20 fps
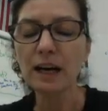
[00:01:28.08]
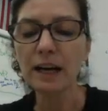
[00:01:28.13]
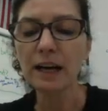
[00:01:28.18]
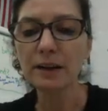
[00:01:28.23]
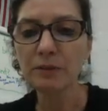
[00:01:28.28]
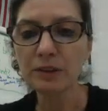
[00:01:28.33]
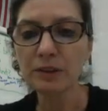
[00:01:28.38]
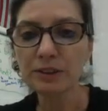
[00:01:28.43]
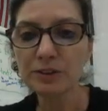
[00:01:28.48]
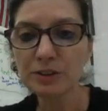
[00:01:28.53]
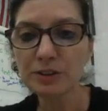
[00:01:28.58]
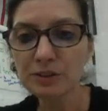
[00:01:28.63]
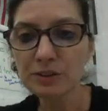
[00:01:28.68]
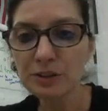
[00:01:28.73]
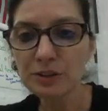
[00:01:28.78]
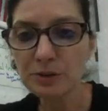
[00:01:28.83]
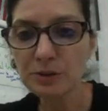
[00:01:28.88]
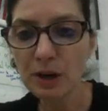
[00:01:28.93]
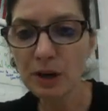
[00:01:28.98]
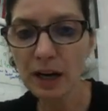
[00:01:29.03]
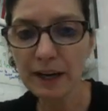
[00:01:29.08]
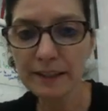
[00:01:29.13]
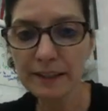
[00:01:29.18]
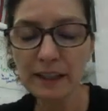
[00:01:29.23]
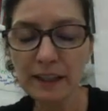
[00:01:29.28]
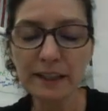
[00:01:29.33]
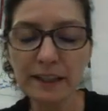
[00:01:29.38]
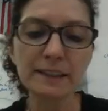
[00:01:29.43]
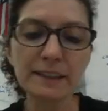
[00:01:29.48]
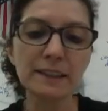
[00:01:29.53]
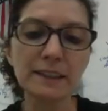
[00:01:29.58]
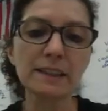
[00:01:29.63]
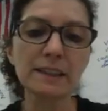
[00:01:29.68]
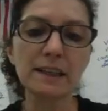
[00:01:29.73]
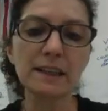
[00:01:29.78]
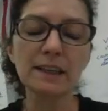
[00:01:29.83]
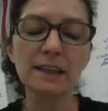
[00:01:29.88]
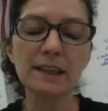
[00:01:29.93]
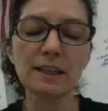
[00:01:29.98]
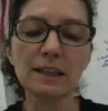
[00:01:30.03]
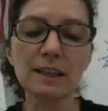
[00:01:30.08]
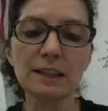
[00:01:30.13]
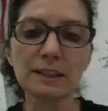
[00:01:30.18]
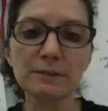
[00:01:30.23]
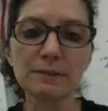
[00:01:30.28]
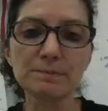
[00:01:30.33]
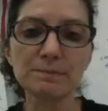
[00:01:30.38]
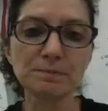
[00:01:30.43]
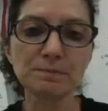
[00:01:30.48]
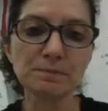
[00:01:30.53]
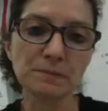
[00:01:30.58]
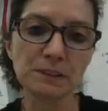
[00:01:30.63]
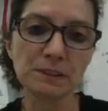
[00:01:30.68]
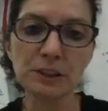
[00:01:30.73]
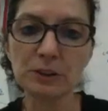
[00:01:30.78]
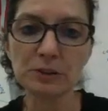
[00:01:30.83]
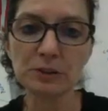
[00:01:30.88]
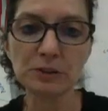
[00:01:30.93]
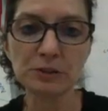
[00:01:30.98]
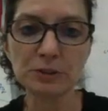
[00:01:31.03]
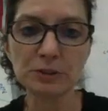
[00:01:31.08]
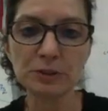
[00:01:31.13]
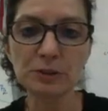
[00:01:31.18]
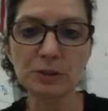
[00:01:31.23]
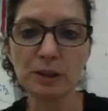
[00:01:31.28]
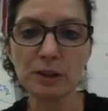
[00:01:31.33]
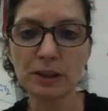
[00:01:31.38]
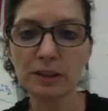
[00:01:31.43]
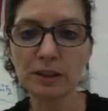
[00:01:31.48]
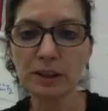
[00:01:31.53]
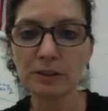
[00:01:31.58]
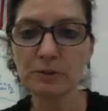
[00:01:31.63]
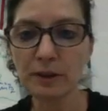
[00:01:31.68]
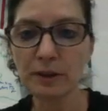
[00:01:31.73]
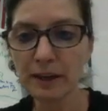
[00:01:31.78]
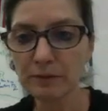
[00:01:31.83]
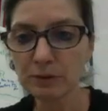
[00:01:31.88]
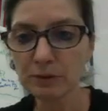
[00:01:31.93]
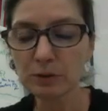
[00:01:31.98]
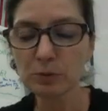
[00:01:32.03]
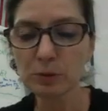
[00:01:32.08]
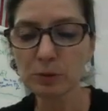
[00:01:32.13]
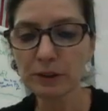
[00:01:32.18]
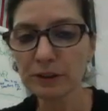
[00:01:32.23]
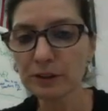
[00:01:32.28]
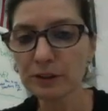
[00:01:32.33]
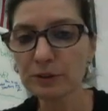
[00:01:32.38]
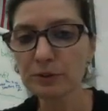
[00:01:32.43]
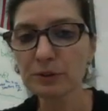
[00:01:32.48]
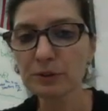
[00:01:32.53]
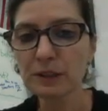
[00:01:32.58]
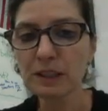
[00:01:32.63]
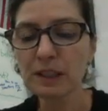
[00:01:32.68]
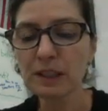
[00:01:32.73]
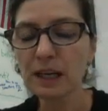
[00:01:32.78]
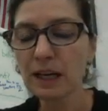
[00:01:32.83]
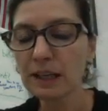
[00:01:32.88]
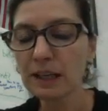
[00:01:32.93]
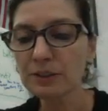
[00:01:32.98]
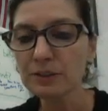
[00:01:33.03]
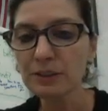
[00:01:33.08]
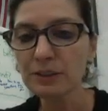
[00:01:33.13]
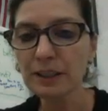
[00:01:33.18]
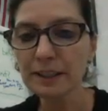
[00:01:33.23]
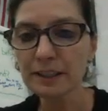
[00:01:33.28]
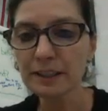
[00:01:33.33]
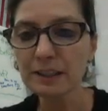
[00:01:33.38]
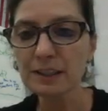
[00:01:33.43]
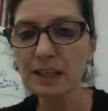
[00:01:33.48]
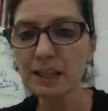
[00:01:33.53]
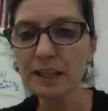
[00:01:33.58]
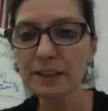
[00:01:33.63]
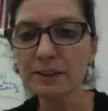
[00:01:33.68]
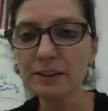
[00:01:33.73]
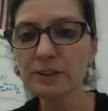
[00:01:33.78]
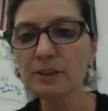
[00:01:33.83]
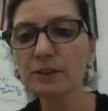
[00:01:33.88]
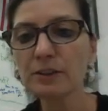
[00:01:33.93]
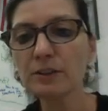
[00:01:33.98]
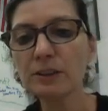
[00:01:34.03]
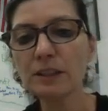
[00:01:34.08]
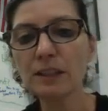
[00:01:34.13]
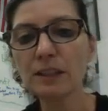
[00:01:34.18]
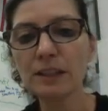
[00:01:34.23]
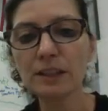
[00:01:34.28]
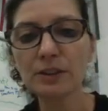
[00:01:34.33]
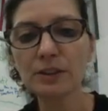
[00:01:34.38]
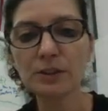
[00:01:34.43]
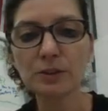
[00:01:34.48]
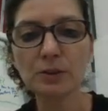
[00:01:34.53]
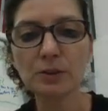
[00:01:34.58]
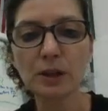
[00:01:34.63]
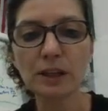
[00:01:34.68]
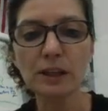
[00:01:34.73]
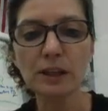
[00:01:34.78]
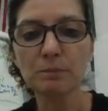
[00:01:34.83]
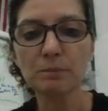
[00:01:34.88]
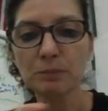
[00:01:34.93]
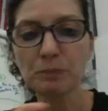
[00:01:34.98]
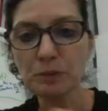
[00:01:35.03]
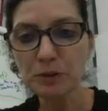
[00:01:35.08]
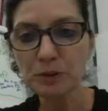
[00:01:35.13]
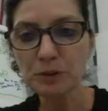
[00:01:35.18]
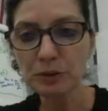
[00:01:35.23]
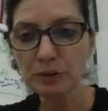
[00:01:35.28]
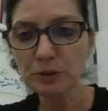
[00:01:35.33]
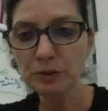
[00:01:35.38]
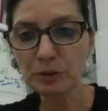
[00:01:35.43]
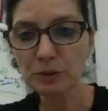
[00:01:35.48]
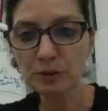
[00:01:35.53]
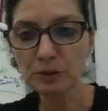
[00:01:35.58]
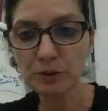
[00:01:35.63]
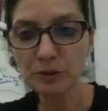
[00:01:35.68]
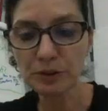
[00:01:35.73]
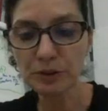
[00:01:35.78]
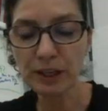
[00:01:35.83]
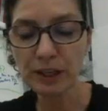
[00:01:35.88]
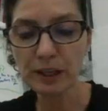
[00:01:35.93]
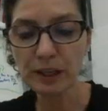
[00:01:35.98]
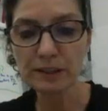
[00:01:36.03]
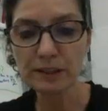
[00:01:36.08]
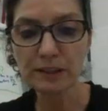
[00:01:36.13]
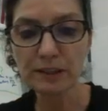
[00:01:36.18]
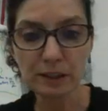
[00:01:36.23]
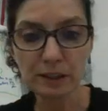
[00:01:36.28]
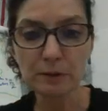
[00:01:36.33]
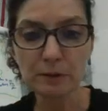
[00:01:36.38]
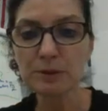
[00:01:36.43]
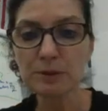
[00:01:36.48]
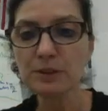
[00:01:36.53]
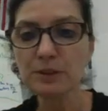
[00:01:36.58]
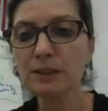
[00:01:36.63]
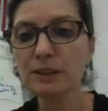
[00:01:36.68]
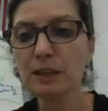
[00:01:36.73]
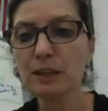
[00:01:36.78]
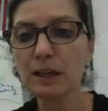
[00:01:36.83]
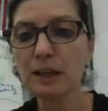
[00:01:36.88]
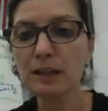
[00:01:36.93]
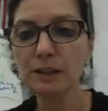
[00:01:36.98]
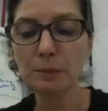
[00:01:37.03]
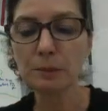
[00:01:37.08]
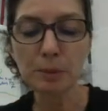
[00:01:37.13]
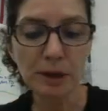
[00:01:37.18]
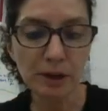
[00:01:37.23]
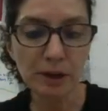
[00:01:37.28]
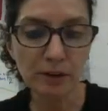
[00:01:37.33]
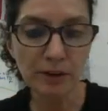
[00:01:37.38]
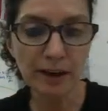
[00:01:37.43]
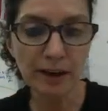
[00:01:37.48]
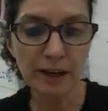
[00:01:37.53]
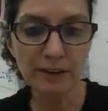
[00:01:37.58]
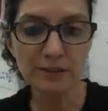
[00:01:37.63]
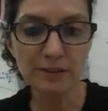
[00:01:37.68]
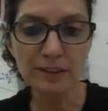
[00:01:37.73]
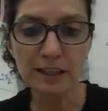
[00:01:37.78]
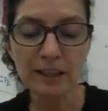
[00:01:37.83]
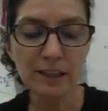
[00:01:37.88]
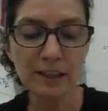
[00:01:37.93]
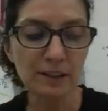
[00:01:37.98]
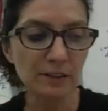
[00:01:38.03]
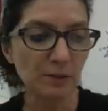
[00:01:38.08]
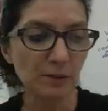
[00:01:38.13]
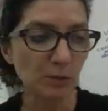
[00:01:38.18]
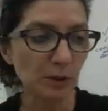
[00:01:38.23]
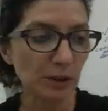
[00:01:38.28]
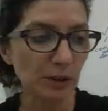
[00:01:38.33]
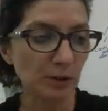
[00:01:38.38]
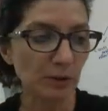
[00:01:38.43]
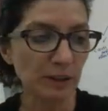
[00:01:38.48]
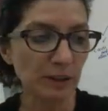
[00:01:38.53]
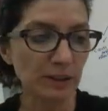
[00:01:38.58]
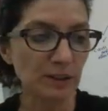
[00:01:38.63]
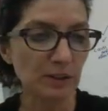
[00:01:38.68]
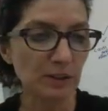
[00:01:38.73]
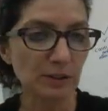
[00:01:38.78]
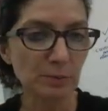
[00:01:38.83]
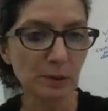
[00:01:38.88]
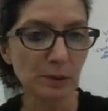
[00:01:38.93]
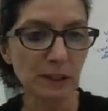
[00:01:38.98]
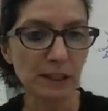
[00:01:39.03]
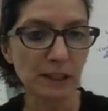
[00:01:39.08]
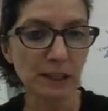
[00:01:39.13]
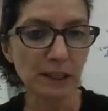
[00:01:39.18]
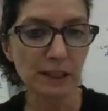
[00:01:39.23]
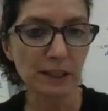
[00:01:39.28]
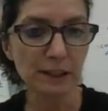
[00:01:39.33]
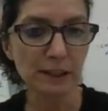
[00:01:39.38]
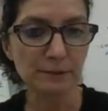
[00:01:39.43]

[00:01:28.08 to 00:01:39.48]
I want you to highlight the, go through our Unravel where you underline the title, you circle the numbers on the paragraphs, and we're going to be